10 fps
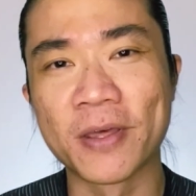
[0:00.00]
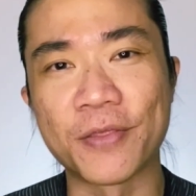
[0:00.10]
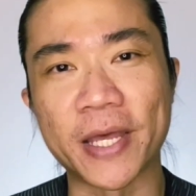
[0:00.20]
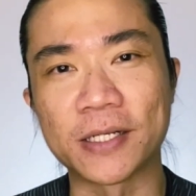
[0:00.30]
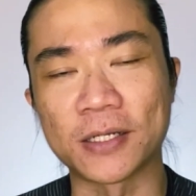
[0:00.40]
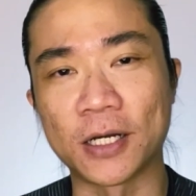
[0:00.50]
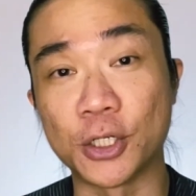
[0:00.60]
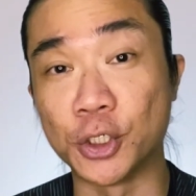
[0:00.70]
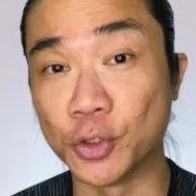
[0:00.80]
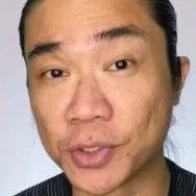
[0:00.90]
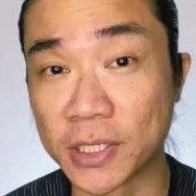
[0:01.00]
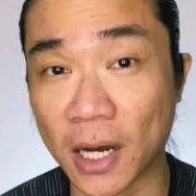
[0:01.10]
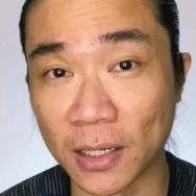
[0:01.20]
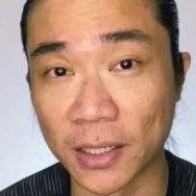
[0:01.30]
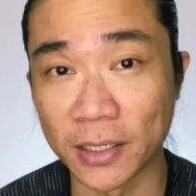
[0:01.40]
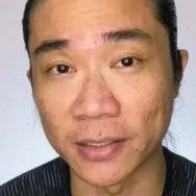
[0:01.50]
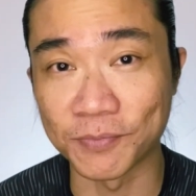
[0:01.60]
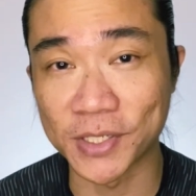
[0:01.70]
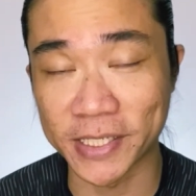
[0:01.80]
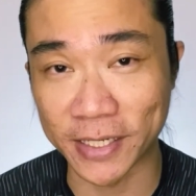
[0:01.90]
that Deuce Gala
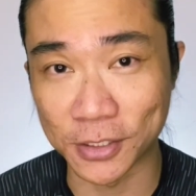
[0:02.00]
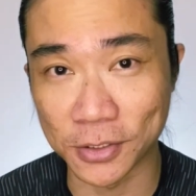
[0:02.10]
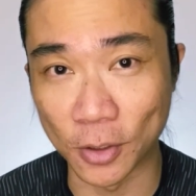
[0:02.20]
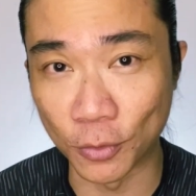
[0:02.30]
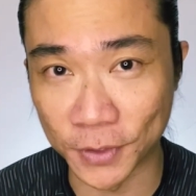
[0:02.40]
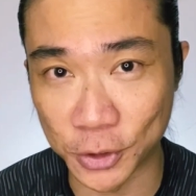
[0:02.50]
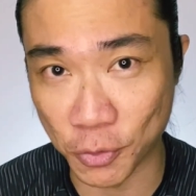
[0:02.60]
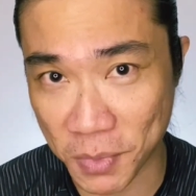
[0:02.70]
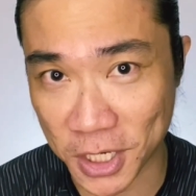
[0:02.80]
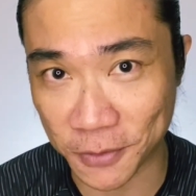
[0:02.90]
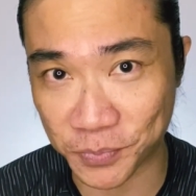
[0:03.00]
sent over to me.